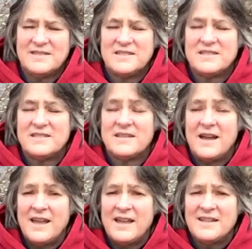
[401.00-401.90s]

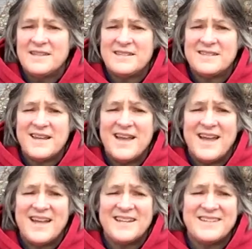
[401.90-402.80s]
science
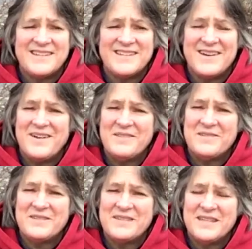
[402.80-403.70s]
and all
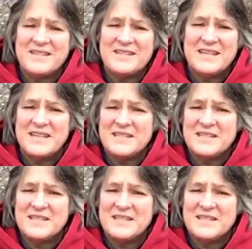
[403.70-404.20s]
those things